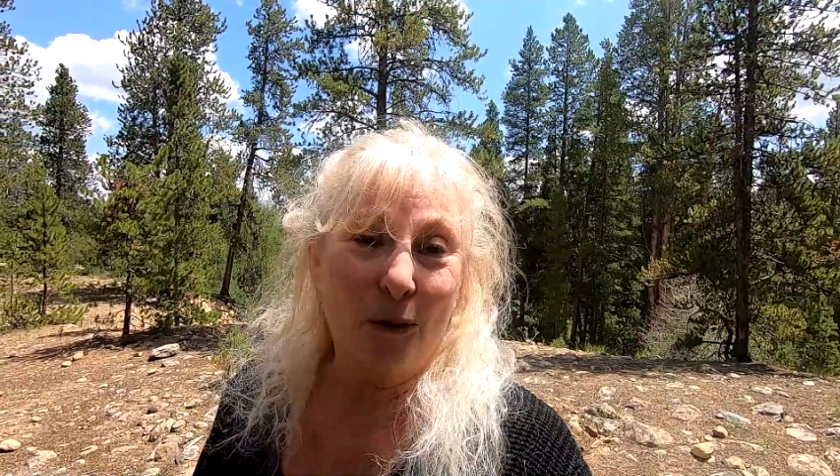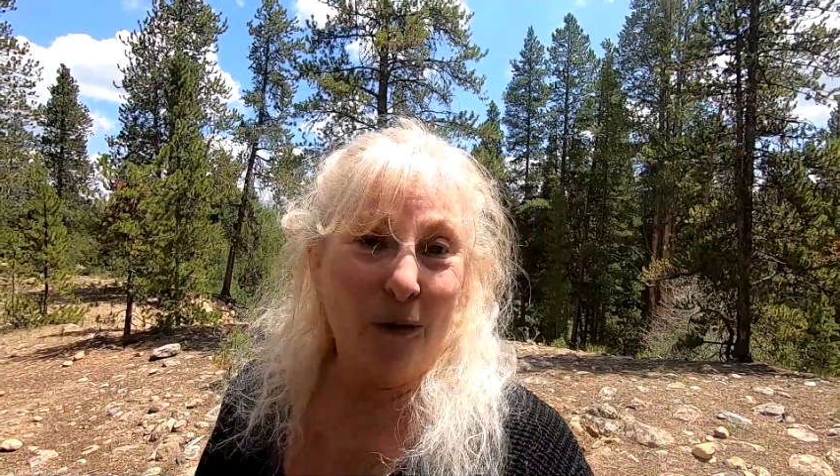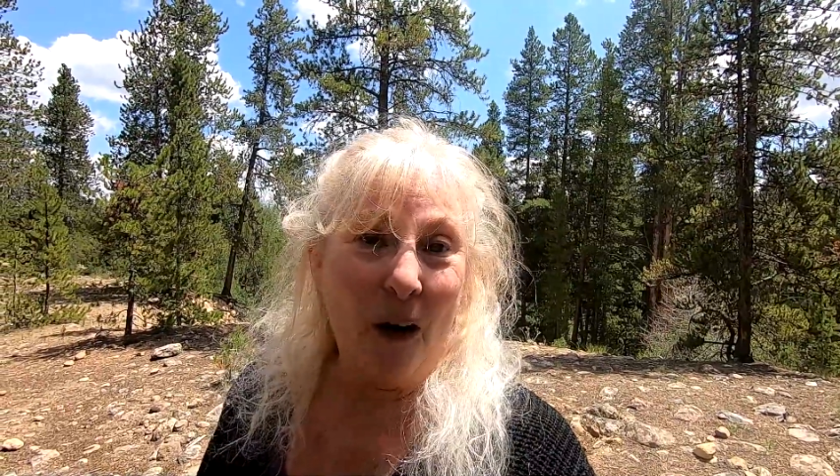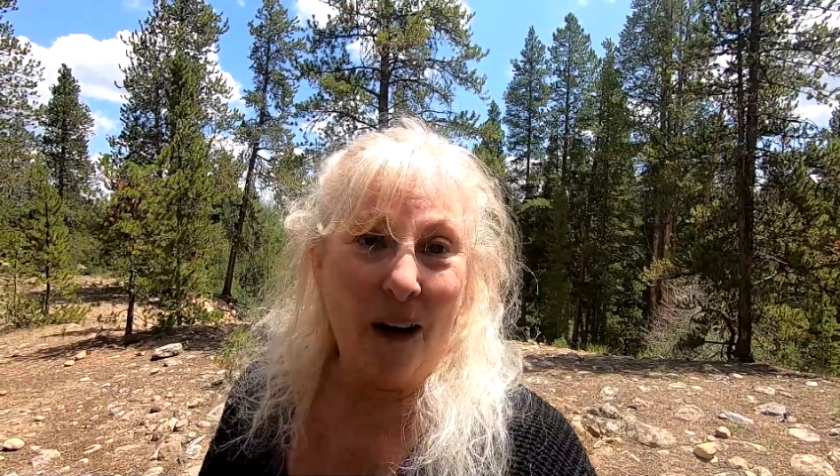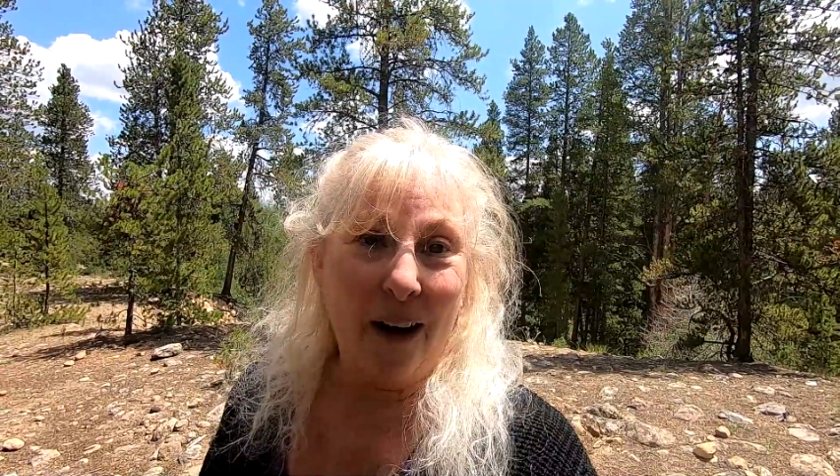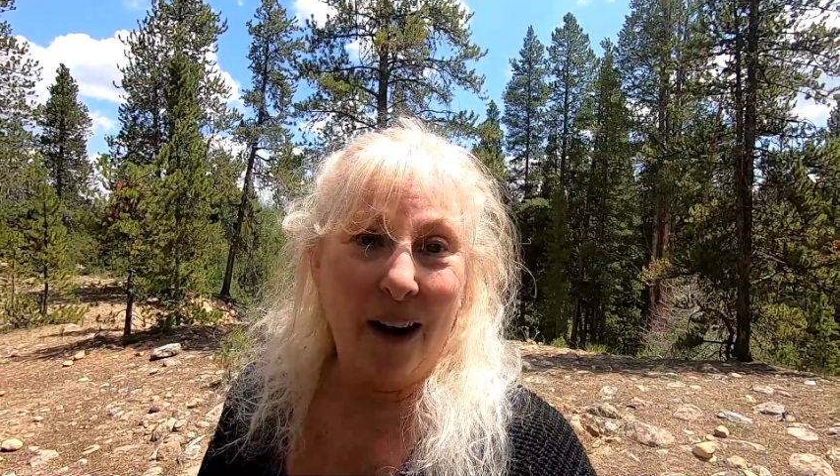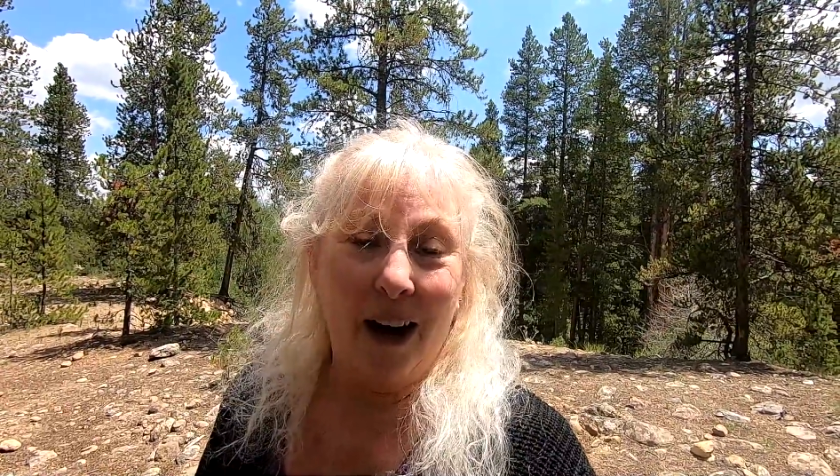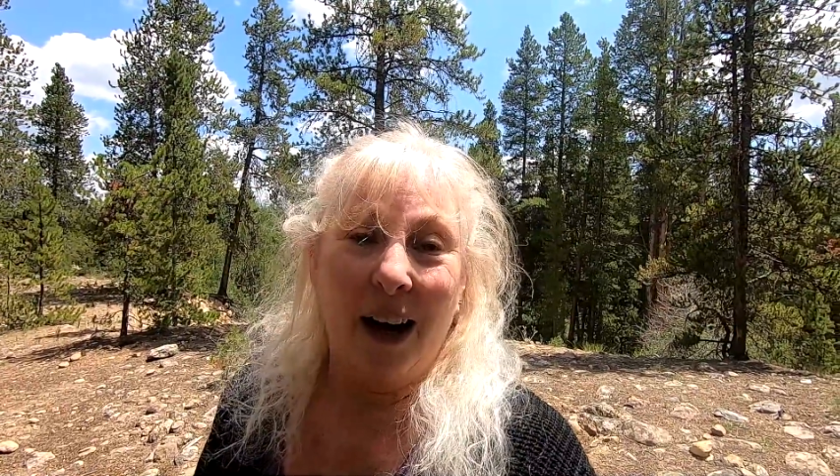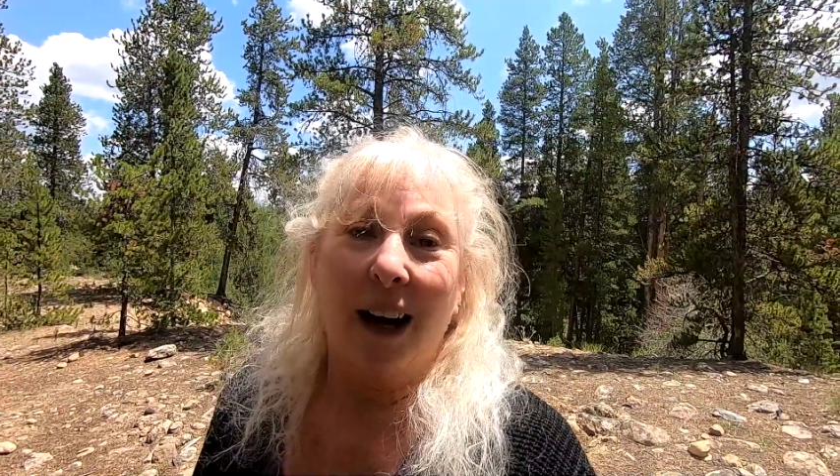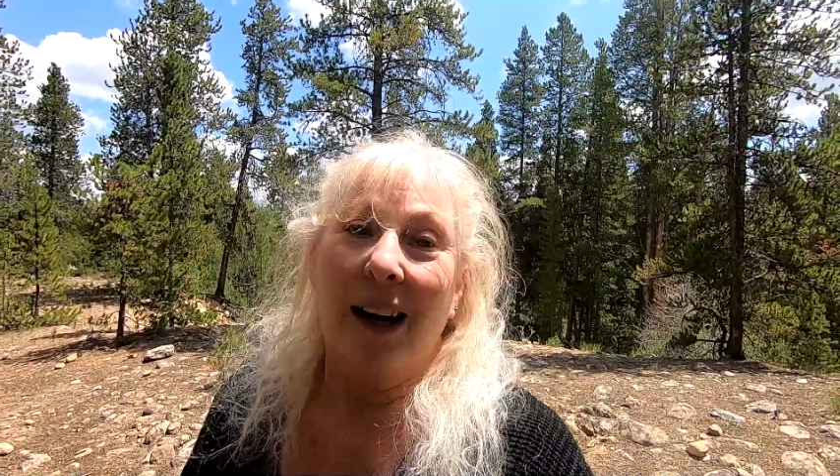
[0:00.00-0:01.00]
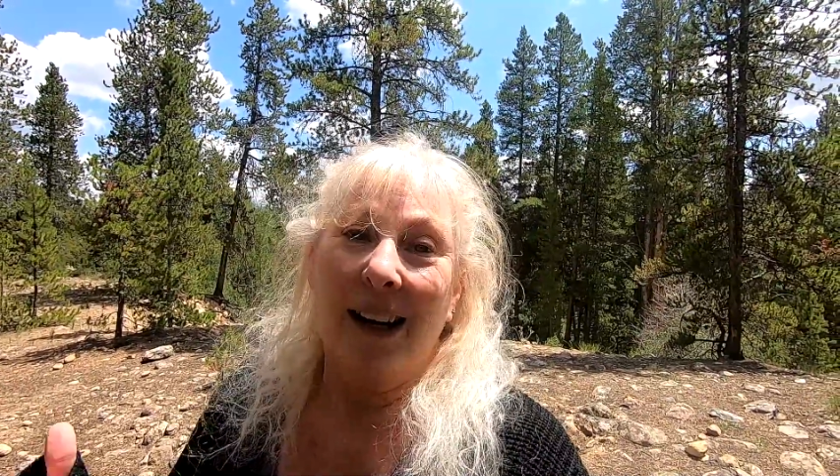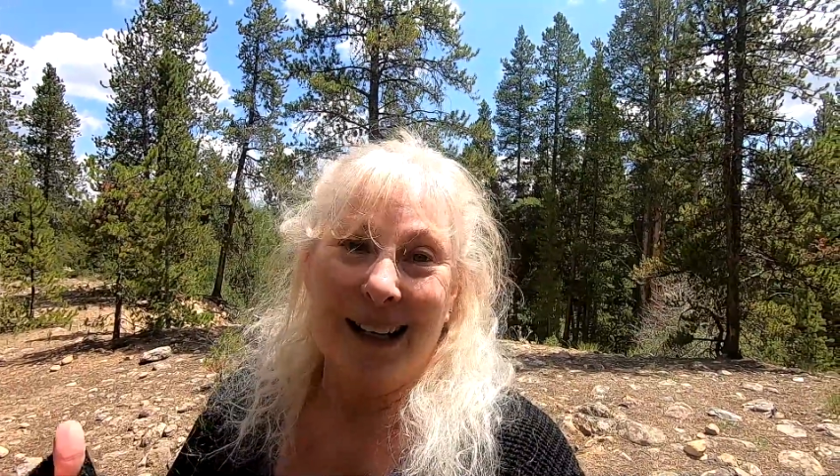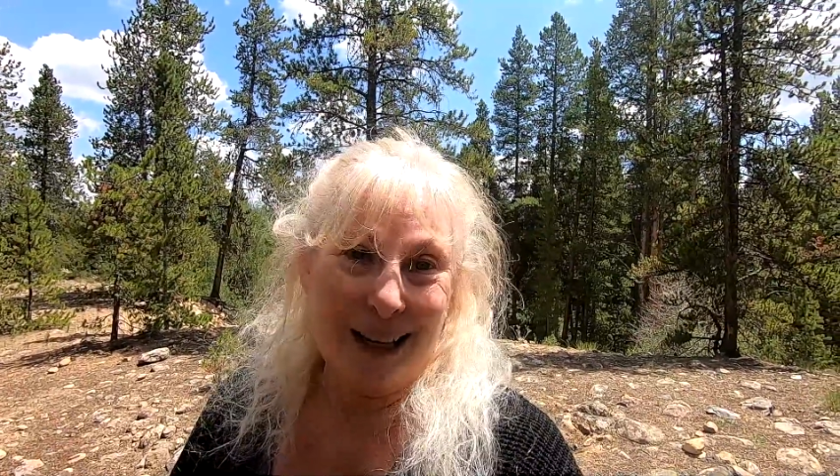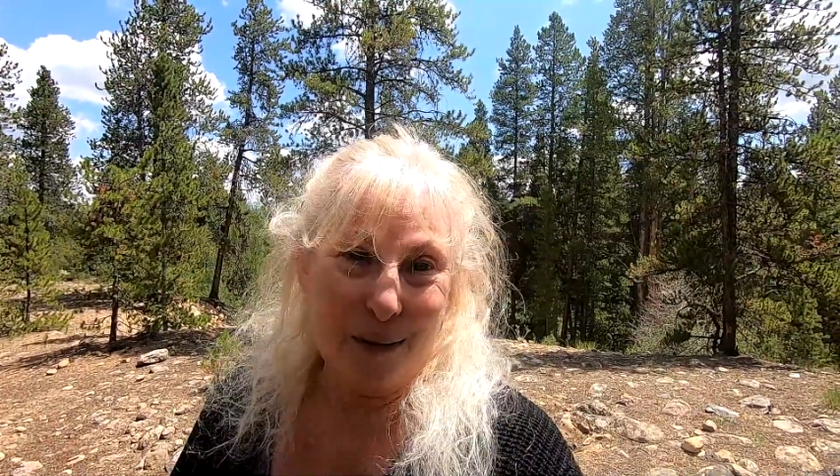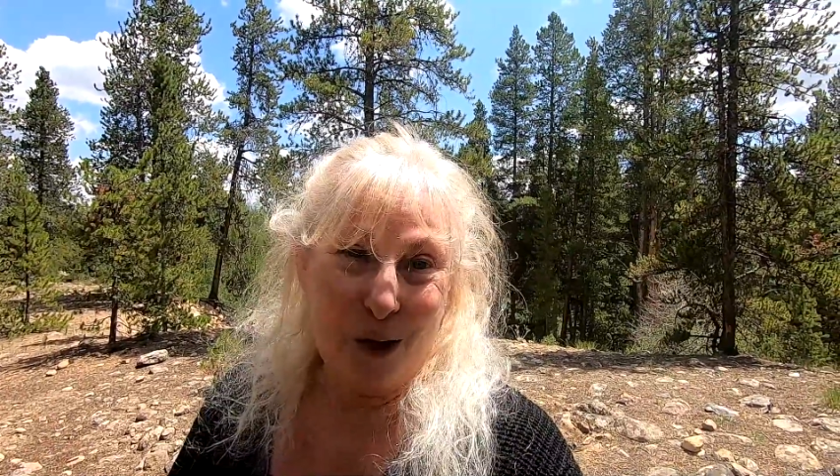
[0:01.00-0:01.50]
far
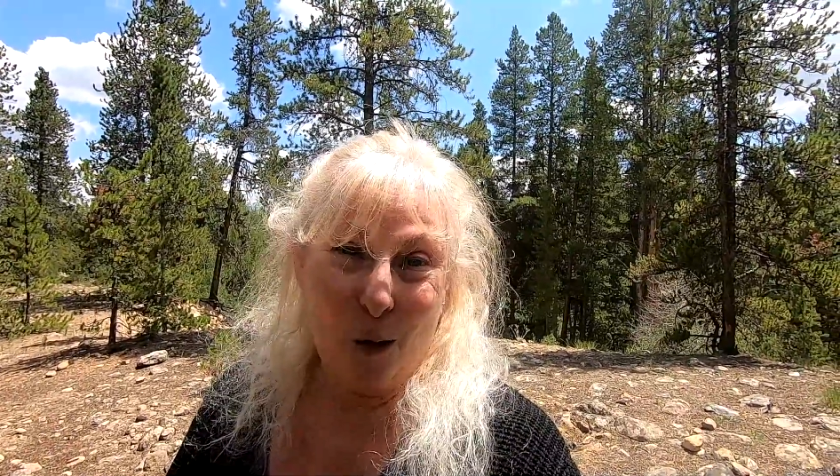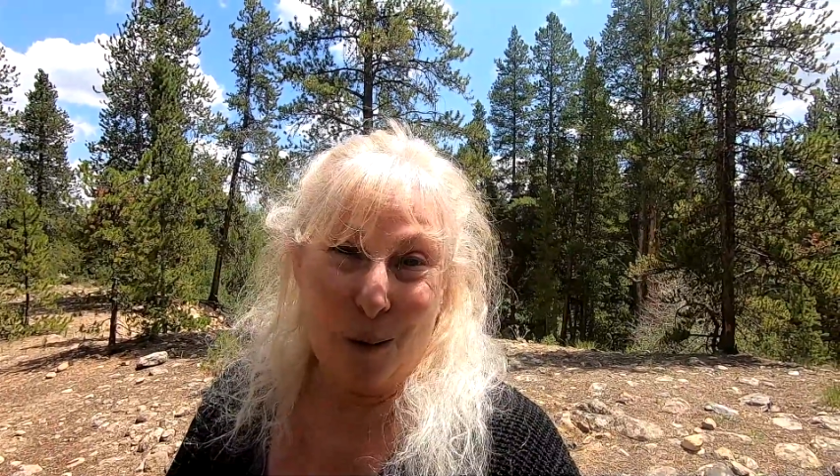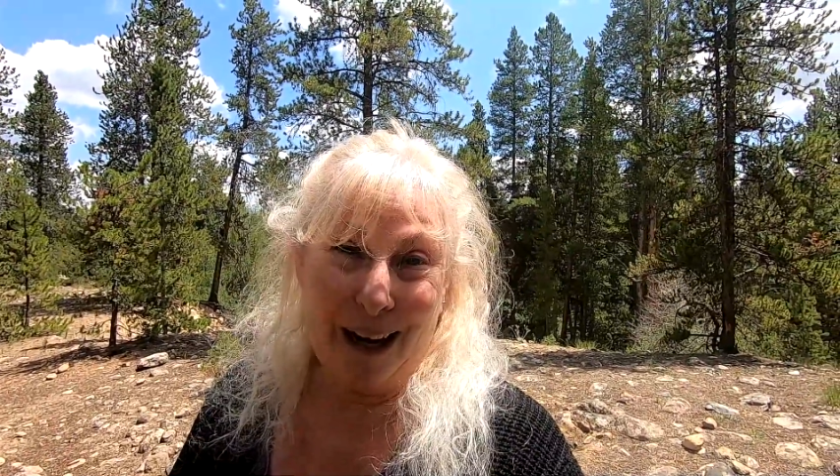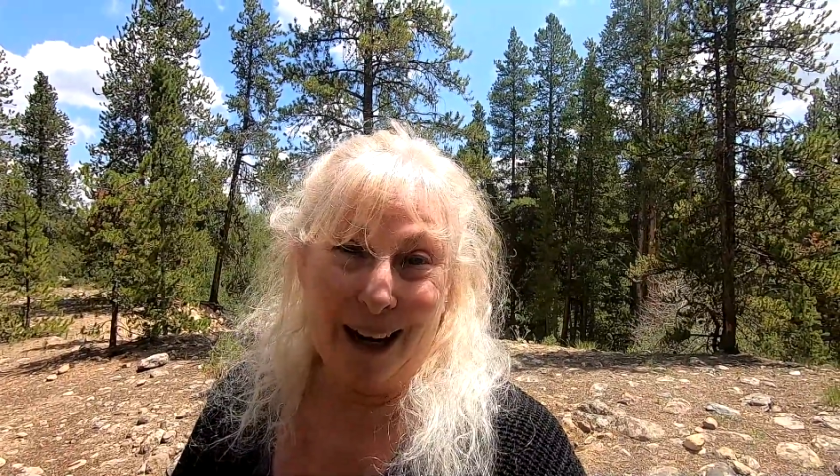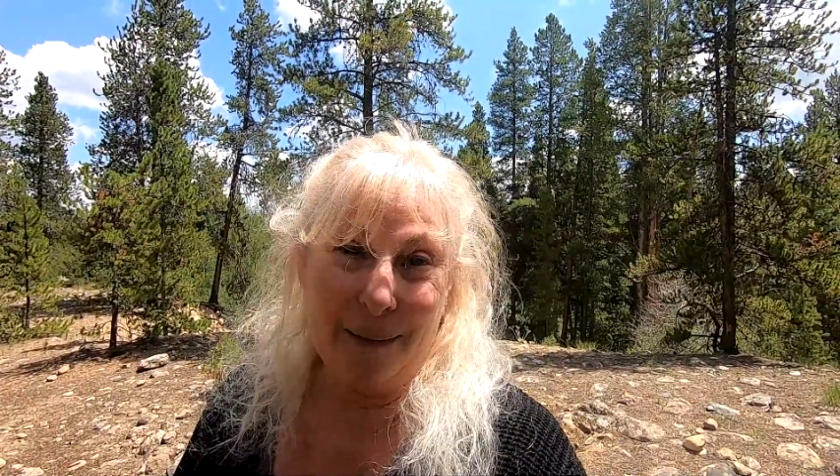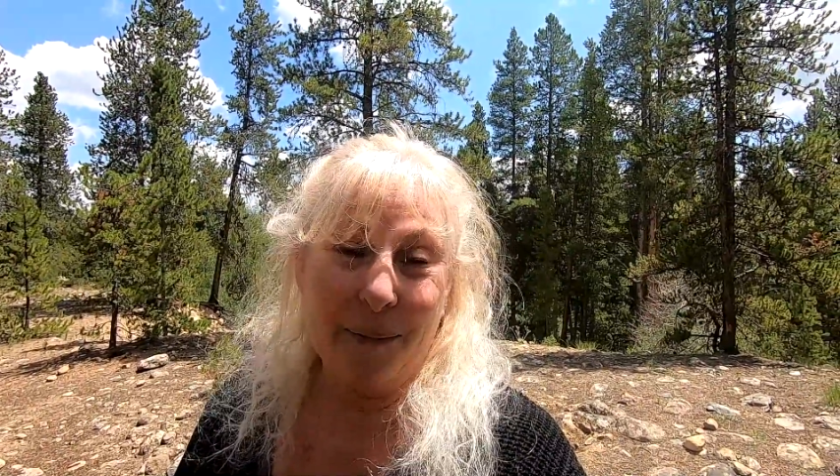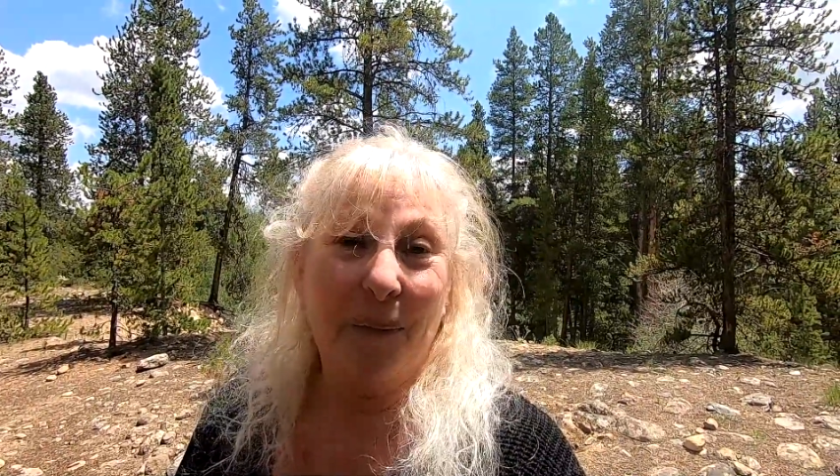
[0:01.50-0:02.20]
because I'm so big.